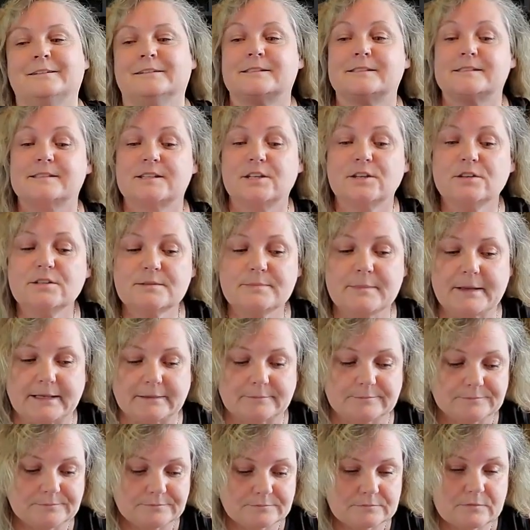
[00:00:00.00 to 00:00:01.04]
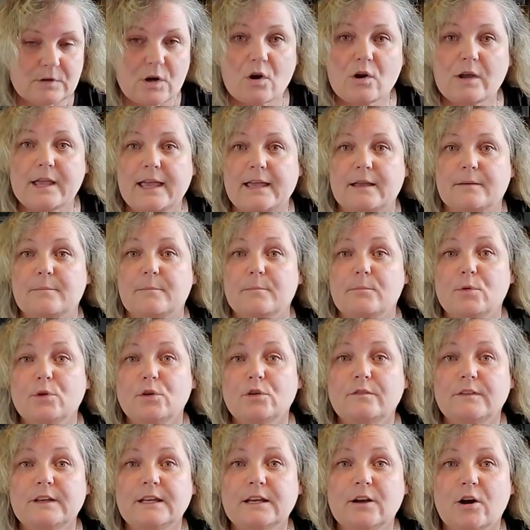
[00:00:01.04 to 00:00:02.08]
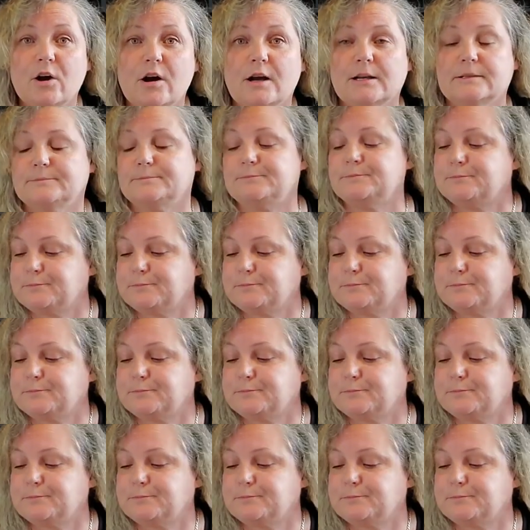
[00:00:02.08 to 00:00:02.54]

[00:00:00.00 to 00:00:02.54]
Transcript: Excuse me. Okay, moving on.